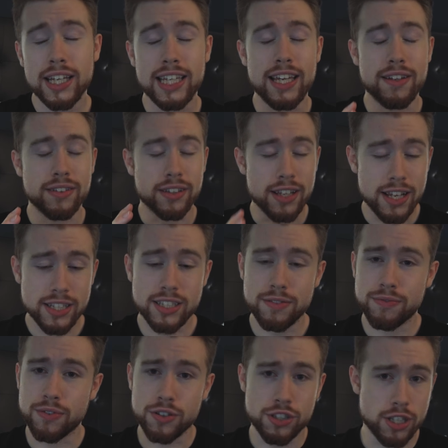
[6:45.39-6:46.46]
Unless
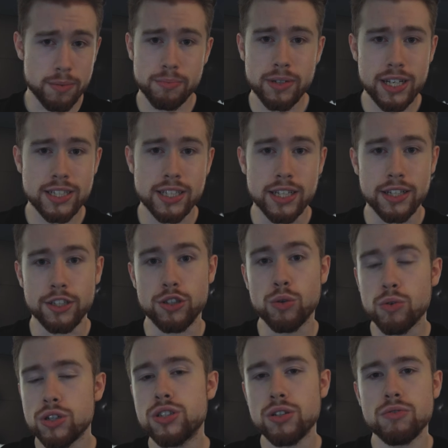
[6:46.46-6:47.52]
for some reason
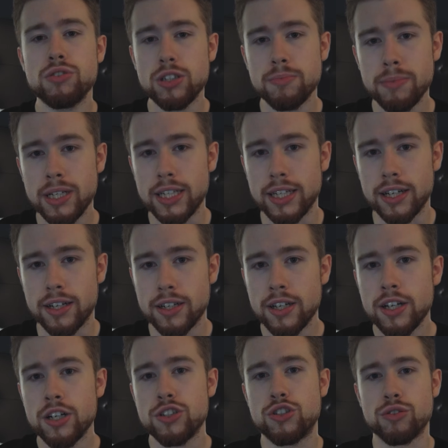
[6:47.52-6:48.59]
your social media
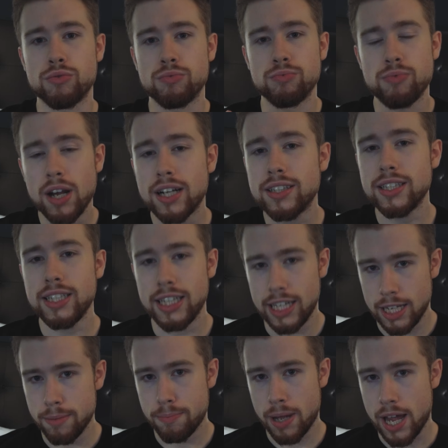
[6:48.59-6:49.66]
directly
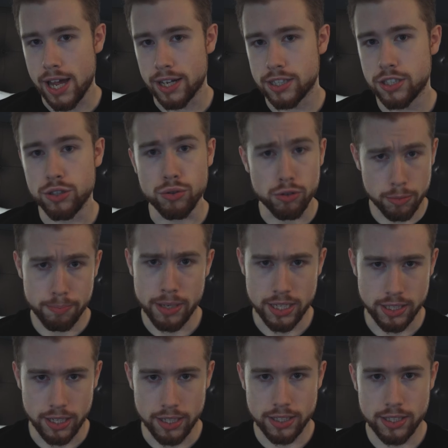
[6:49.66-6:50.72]
impacts your
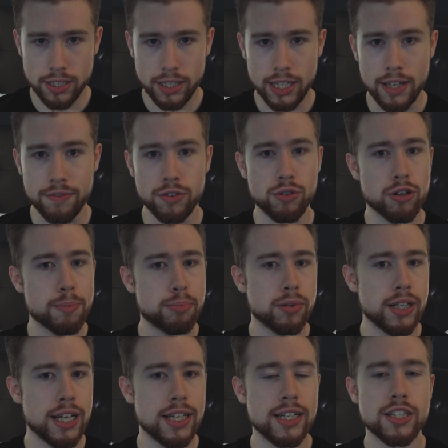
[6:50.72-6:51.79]
business, if your
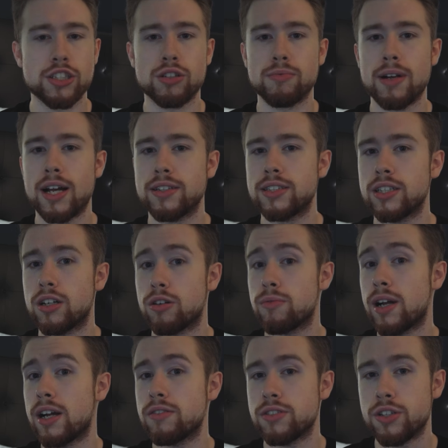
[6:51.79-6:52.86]
brand is surrounded
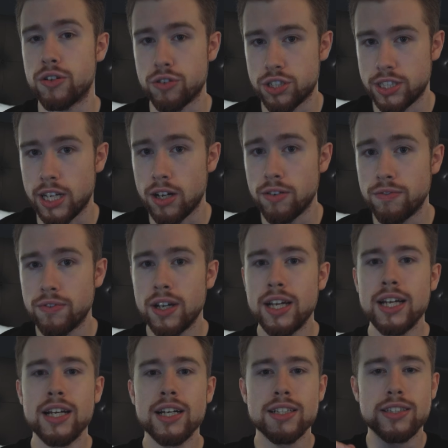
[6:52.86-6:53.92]
around yourself,
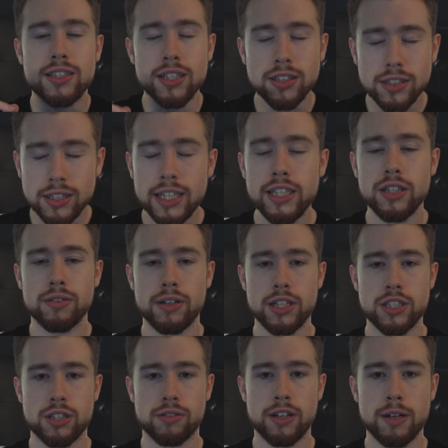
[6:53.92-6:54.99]
delete your
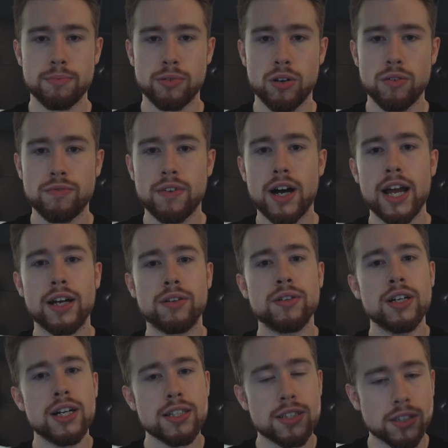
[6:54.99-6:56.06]
Instagram
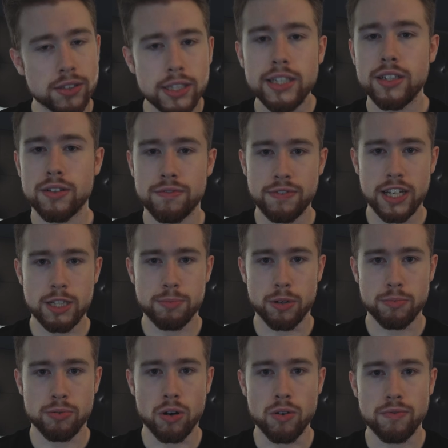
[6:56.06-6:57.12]
profile, delete your
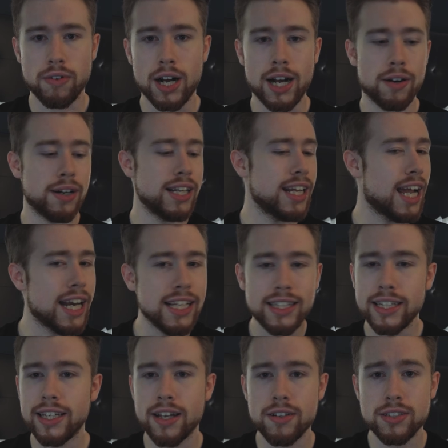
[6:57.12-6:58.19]
Facebook profile, and
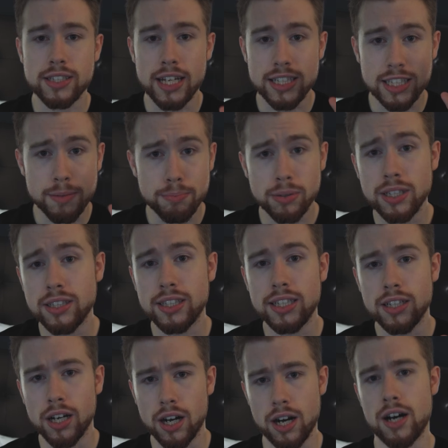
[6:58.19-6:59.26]
anything else that is
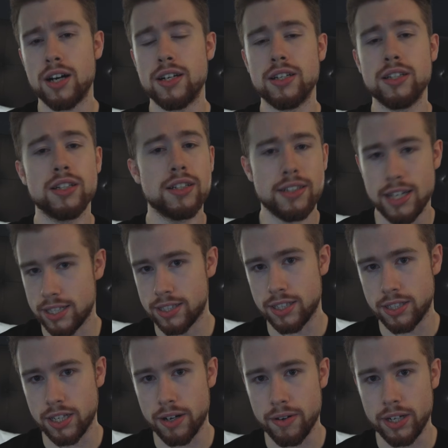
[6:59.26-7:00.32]
completely
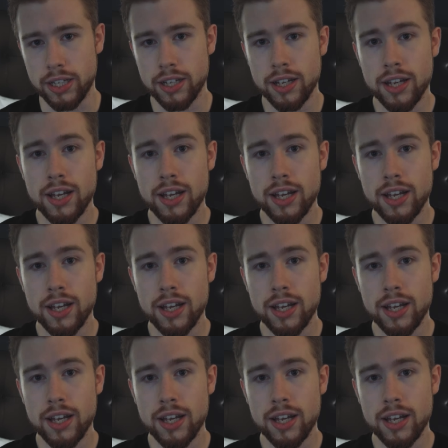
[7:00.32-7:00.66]
unnecessary.